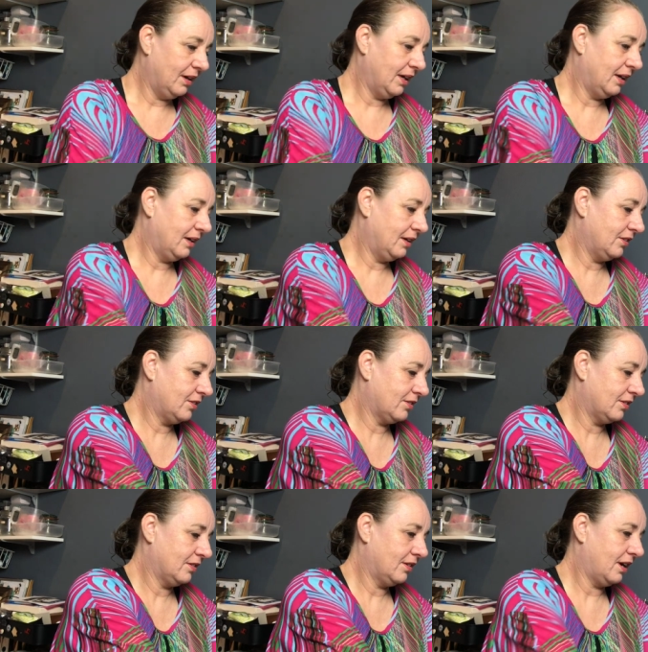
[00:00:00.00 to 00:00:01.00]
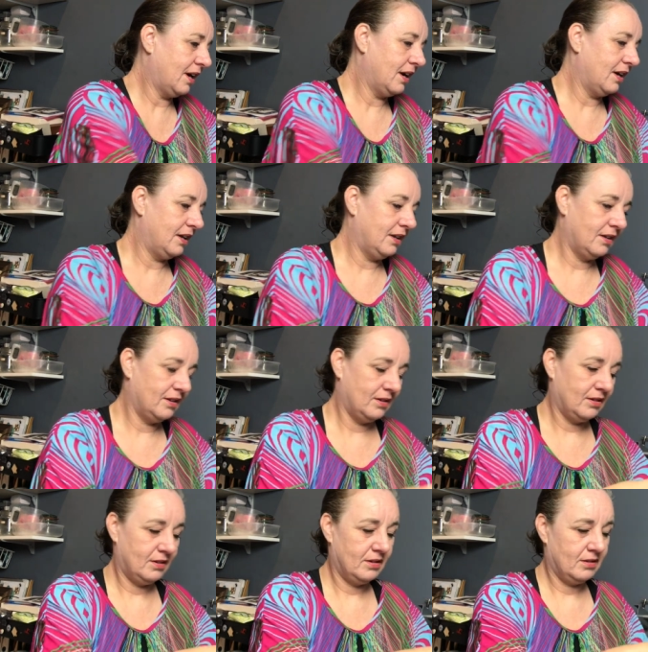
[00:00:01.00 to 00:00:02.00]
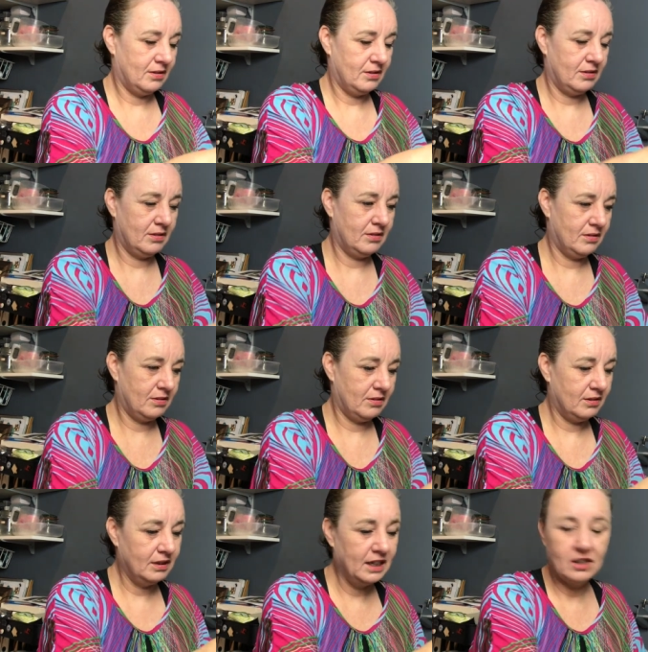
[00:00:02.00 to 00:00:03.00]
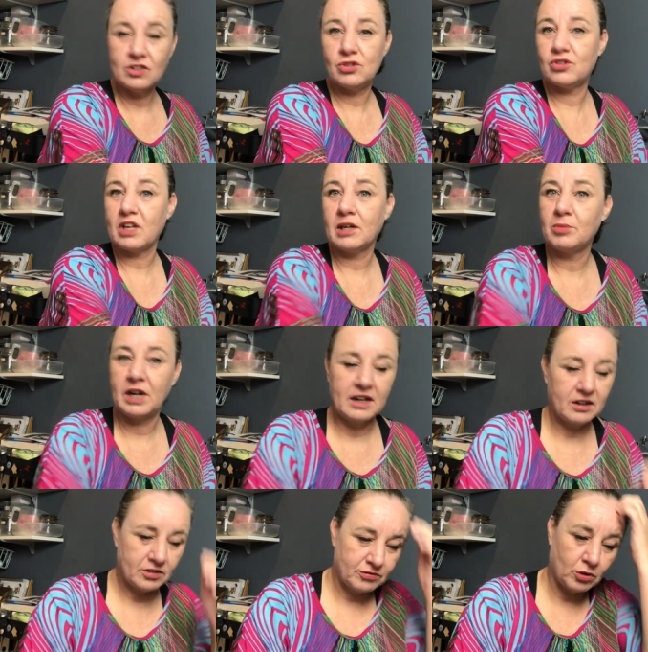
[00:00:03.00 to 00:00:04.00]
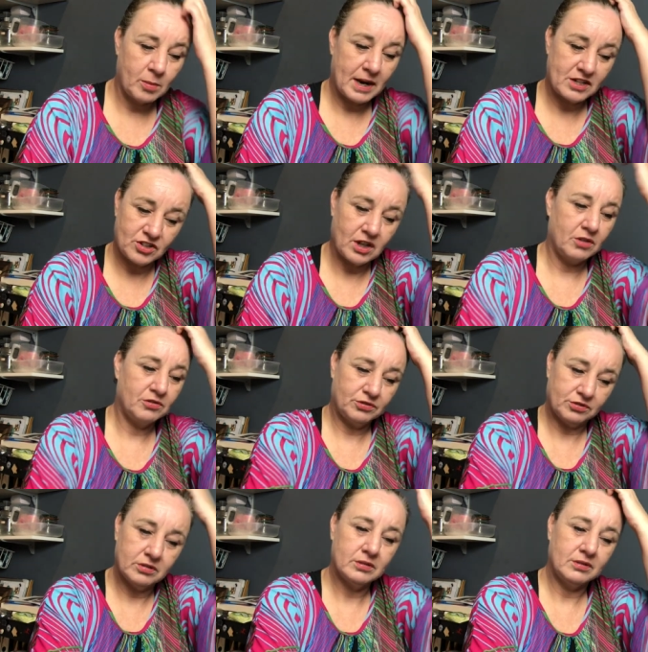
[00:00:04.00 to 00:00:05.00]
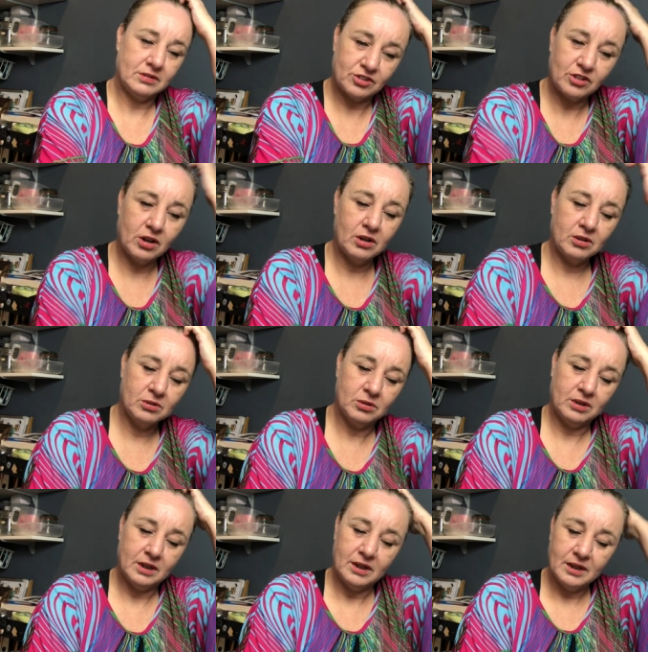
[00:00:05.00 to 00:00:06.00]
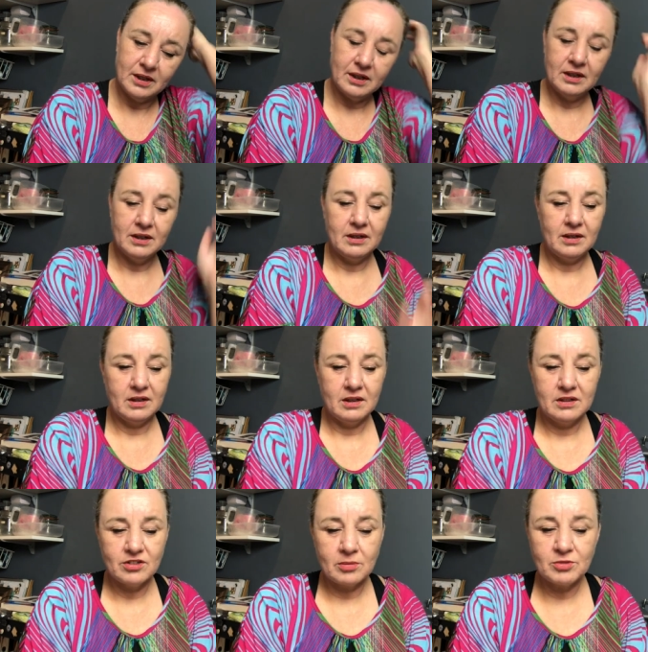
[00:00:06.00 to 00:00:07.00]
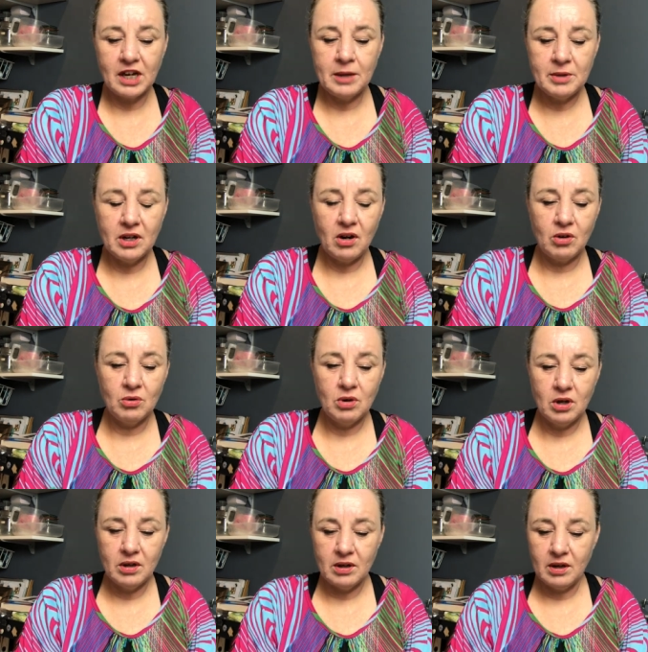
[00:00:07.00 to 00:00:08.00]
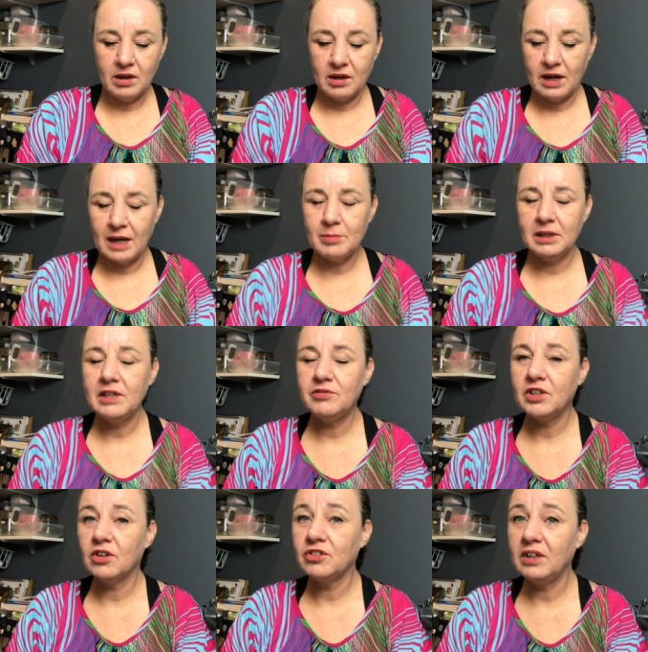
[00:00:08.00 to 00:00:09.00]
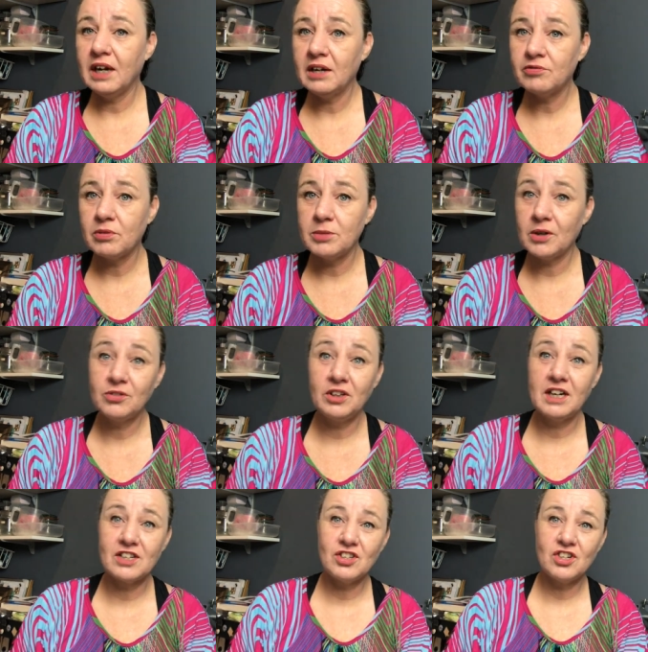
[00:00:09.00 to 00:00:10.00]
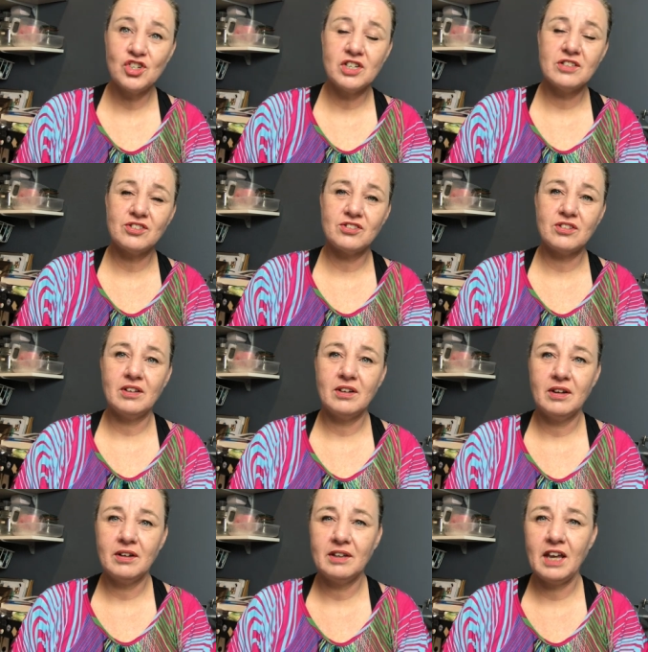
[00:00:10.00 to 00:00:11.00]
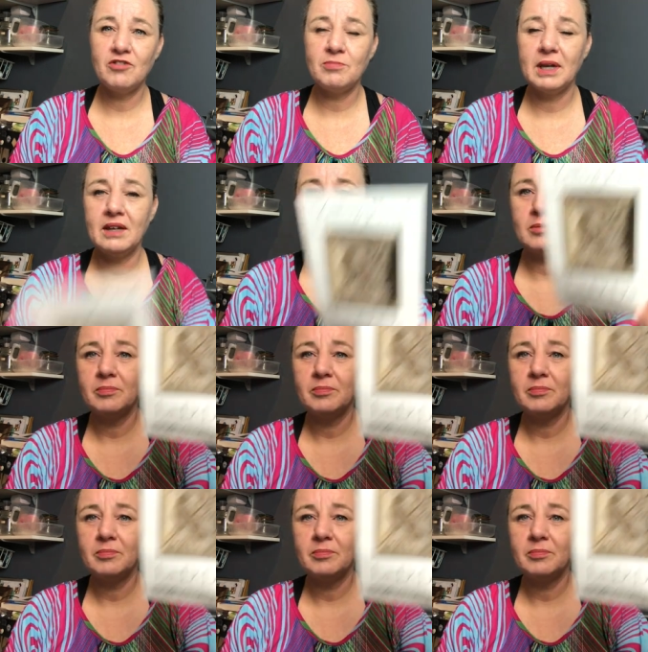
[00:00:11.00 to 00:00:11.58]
and I needed to celebrate it for myself. So some time ago, I believe Jantina from Jantina Stitches gave me